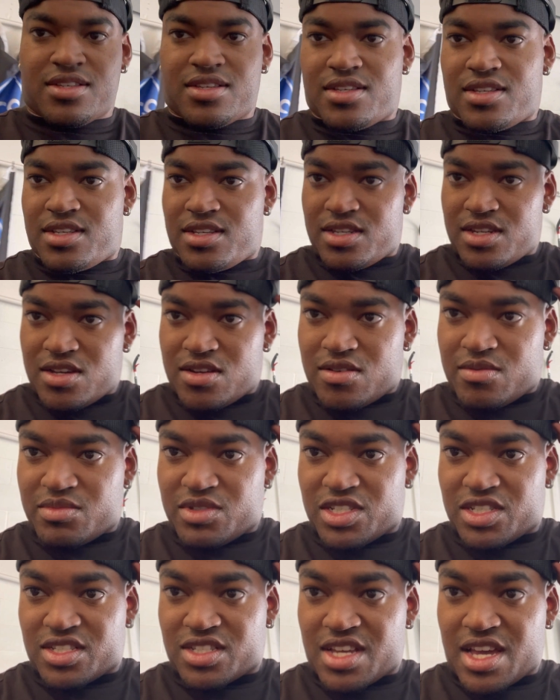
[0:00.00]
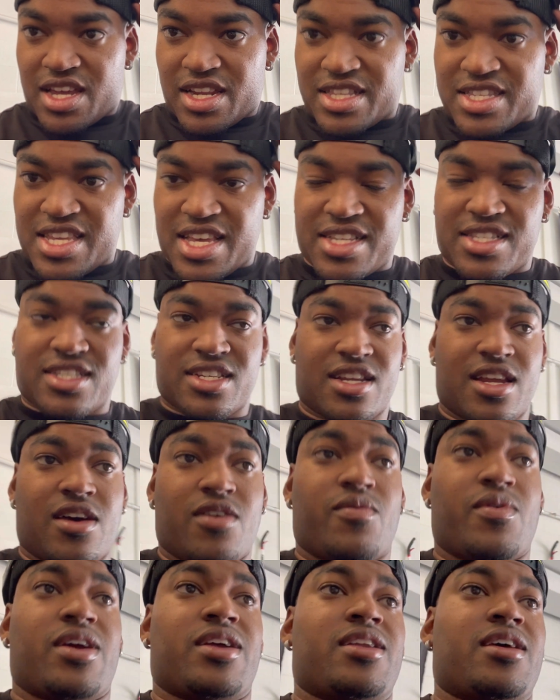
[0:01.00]
you know, I'm just kind of testing it
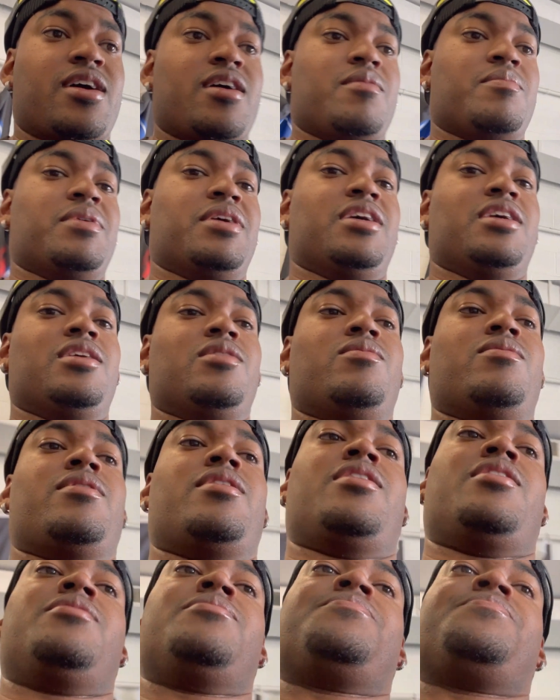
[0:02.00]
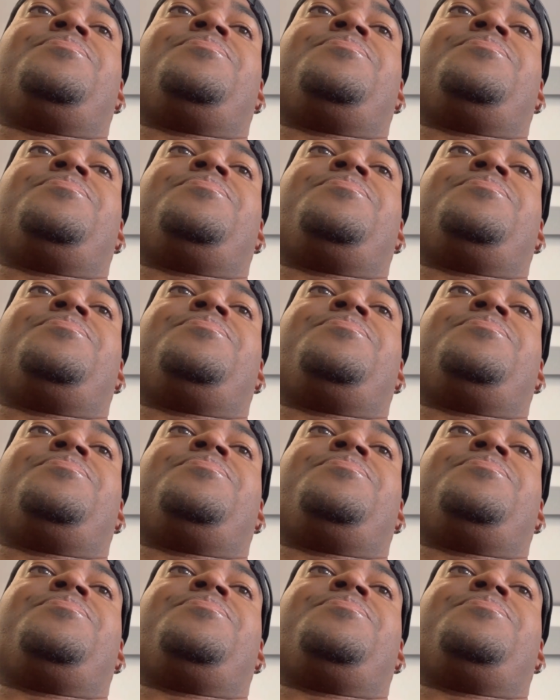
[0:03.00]
out right now. But anyway,